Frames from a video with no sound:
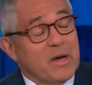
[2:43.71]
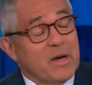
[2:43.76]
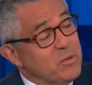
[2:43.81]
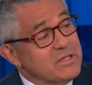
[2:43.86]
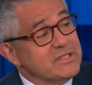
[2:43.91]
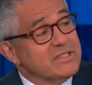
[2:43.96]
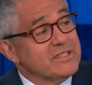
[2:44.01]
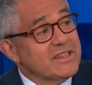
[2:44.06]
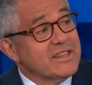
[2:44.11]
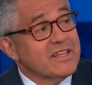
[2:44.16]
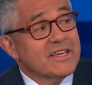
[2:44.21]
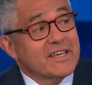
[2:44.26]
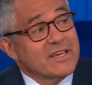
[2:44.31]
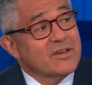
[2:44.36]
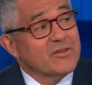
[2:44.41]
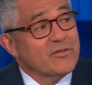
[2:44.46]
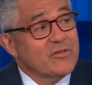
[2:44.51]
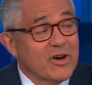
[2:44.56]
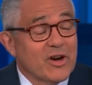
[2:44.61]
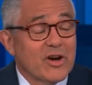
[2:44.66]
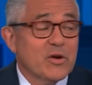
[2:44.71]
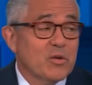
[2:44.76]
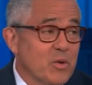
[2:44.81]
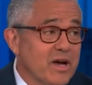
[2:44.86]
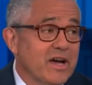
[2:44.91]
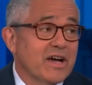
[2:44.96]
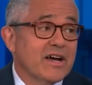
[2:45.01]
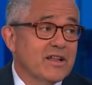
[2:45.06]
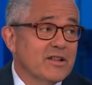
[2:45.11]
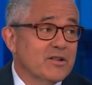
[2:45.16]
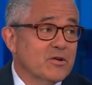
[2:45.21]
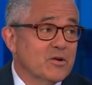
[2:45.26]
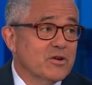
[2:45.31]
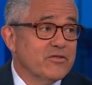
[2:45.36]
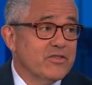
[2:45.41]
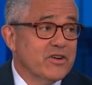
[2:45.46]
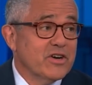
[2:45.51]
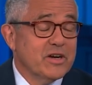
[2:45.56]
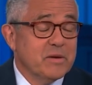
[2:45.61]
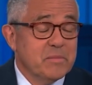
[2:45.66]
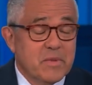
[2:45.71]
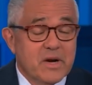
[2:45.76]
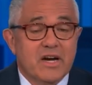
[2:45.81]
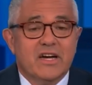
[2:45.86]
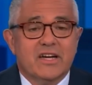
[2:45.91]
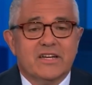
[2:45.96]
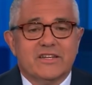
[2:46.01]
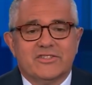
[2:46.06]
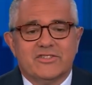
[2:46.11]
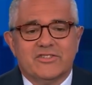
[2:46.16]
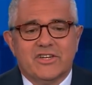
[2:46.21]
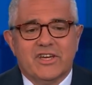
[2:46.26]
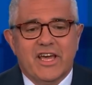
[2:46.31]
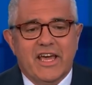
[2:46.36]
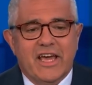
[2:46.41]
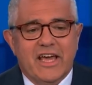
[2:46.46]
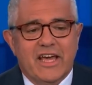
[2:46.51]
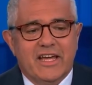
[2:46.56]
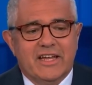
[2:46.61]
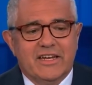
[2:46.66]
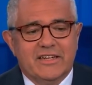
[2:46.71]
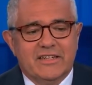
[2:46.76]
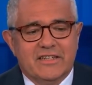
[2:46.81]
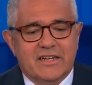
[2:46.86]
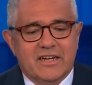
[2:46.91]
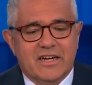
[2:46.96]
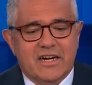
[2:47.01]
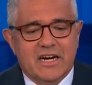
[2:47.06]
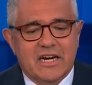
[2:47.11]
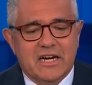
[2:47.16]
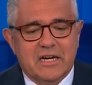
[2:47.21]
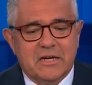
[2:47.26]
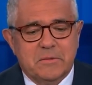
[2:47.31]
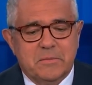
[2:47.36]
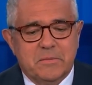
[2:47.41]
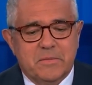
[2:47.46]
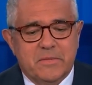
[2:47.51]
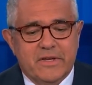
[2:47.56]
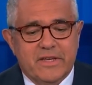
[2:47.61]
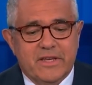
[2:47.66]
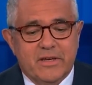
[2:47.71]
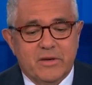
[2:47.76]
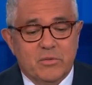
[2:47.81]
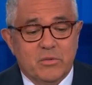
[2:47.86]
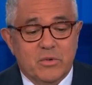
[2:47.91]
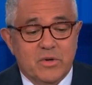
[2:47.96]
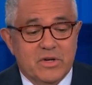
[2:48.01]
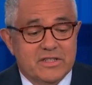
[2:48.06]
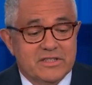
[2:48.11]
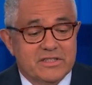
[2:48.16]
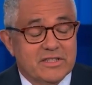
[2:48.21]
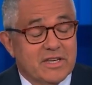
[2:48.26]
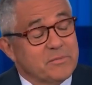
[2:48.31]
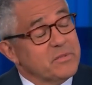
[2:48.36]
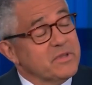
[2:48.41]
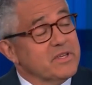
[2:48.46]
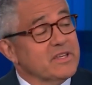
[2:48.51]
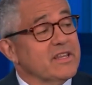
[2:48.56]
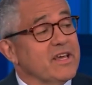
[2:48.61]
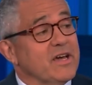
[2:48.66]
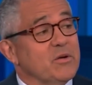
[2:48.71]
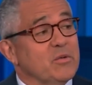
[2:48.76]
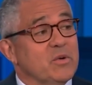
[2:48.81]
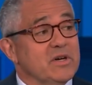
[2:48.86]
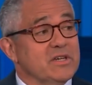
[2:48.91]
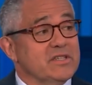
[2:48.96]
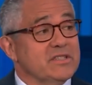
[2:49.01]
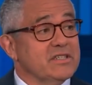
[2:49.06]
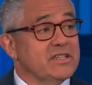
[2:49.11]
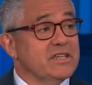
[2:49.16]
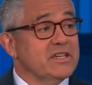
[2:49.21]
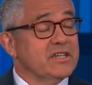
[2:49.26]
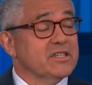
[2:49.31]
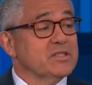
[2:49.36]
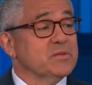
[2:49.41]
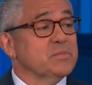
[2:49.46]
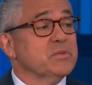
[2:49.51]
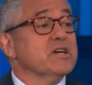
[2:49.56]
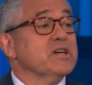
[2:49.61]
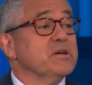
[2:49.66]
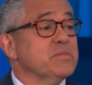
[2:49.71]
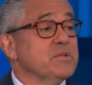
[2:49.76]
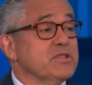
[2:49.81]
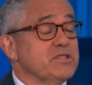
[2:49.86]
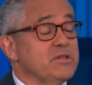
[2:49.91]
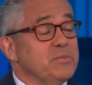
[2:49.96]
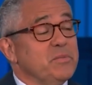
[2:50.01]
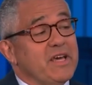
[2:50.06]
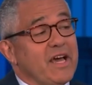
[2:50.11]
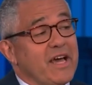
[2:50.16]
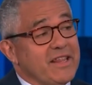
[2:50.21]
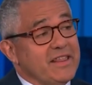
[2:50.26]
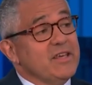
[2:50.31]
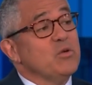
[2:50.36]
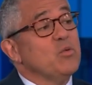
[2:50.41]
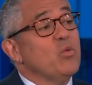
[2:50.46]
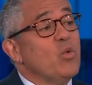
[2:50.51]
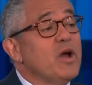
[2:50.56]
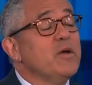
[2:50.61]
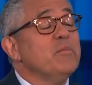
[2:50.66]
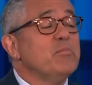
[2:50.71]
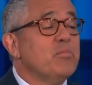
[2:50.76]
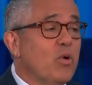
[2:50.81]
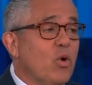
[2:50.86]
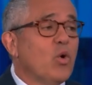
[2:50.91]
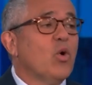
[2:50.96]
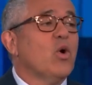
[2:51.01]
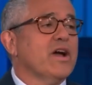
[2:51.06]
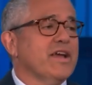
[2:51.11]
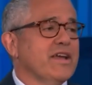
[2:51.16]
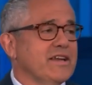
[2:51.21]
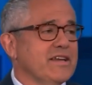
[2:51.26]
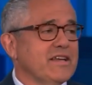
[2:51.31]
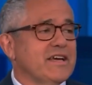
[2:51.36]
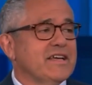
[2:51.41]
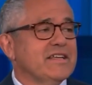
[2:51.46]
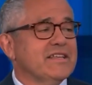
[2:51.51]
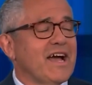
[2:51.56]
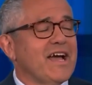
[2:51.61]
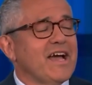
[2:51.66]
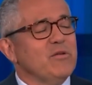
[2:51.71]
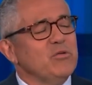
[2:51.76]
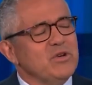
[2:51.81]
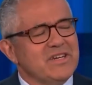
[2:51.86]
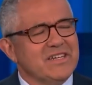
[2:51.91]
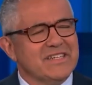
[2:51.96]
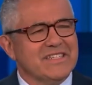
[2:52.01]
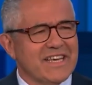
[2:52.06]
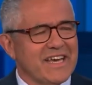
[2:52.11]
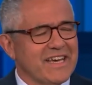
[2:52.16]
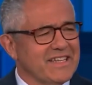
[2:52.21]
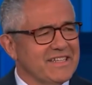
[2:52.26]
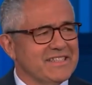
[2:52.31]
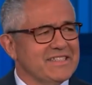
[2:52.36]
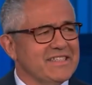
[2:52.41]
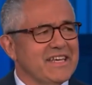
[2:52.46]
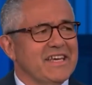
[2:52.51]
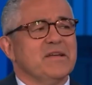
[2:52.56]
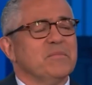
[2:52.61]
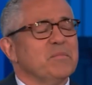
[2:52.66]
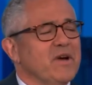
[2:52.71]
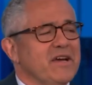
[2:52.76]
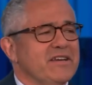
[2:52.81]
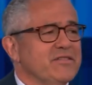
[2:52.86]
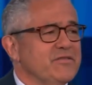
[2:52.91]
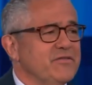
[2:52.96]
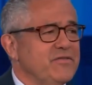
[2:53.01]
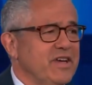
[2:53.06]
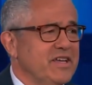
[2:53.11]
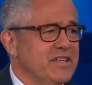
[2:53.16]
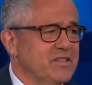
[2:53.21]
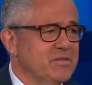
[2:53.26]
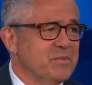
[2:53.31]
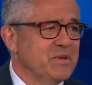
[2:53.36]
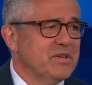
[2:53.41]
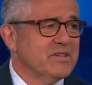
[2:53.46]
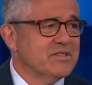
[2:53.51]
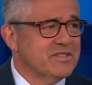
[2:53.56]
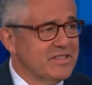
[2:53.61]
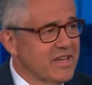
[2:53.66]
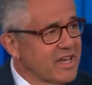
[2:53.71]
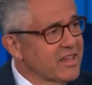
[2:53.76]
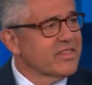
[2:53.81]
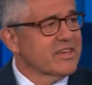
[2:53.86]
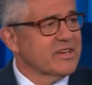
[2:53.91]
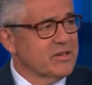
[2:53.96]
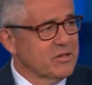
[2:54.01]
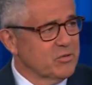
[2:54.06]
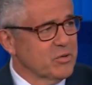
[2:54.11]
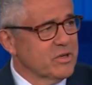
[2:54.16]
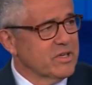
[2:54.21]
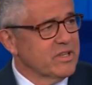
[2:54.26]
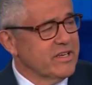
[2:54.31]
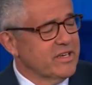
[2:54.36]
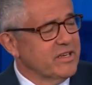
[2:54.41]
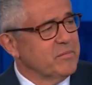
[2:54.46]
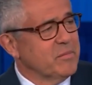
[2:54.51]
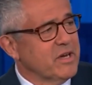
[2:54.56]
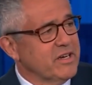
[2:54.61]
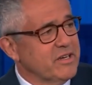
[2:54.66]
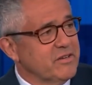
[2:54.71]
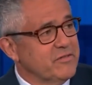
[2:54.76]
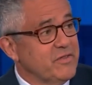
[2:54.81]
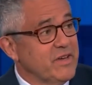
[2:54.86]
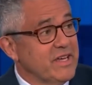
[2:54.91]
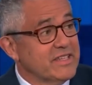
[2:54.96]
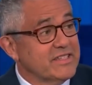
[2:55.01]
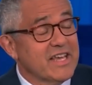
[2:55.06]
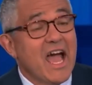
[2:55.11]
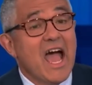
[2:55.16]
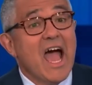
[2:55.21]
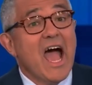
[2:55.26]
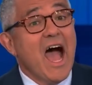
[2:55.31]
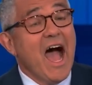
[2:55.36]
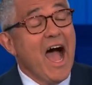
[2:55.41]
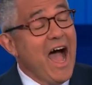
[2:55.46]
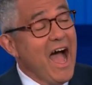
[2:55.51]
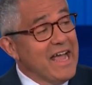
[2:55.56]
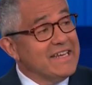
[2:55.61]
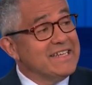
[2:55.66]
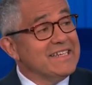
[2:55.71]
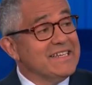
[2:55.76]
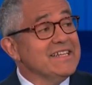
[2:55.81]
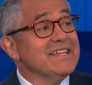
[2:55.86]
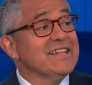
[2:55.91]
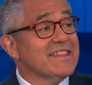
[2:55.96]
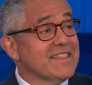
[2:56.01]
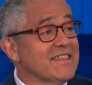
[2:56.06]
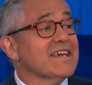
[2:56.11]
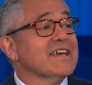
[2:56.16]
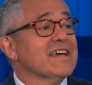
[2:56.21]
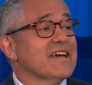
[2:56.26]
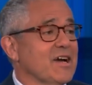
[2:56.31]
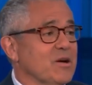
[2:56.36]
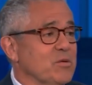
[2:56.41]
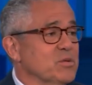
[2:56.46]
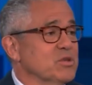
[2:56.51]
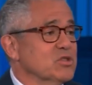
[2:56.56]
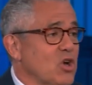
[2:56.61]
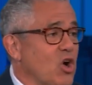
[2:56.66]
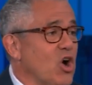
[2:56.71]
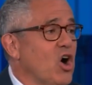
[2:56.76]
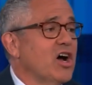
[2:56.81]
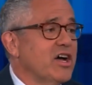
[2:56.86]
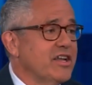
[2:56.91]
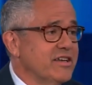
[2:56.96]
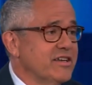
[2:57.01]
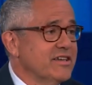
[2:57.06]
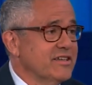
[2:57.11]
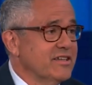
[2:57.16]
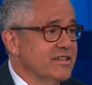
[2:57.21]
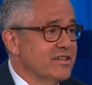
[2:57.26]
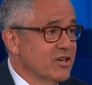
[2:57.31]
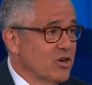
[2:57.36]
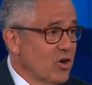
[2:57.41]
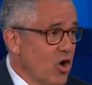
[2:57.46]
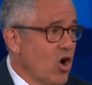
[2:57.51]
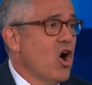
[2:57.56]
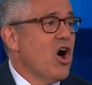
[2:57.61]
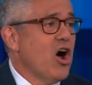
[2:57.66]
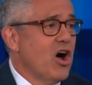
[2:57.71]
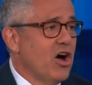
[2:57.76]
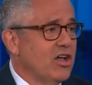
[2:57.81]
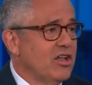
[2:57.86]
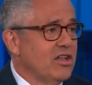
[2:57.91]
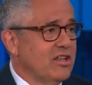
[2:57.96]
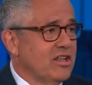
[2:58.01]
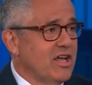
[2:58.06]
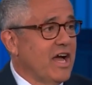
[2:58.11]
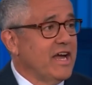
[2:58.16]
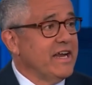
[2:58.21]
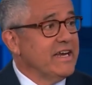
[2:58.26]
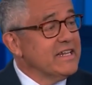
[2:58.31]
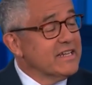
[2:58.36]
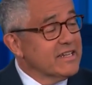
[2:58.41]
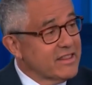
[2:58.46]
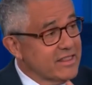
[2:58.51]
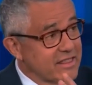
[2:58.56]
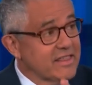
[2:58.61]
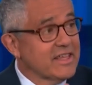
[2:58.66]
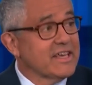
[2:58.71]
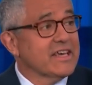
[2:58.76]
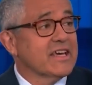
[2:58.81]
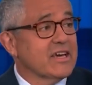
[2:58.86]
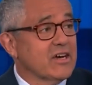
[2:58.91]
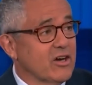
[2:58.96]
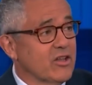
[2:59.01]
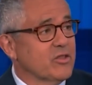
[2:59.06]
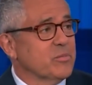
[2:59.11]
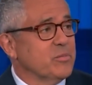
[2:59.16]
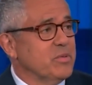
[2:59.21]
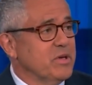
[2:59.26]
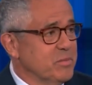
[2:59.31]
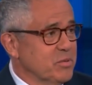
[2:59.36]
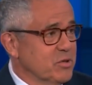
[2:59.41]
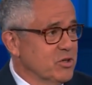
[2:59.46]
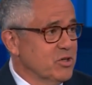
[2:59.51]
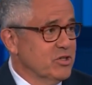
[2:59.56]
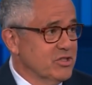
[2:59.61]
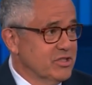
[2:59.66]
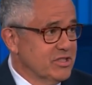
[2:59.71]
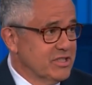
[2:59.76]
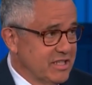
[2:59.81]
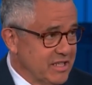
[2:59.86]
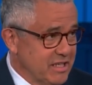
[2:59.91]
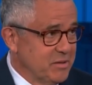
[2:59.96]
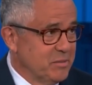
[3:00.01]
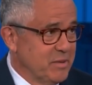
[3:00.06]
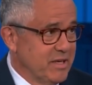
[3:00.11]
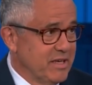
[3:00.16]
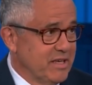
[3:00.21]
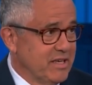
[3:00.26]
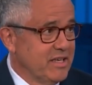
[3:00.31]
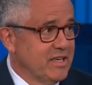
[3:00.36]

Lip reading: wasn't thinking very well or very much, and it was something that was inexplicable to me. I think one point, I wouldn't exactly say in my defense, because nothing is really in my defense. I didn't think I was on the call. I didn't think other people could see me.